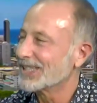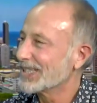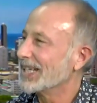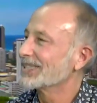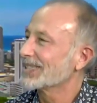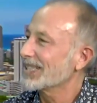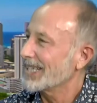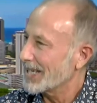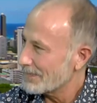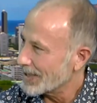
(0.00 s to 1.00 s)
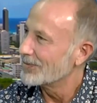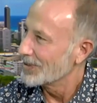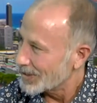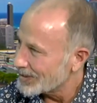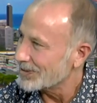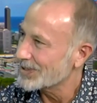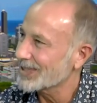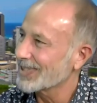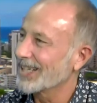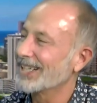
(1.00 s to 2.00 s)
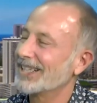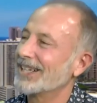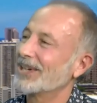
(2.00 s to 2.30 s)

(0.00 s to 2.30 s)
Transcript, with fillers: the density had been reduced uh, yeah.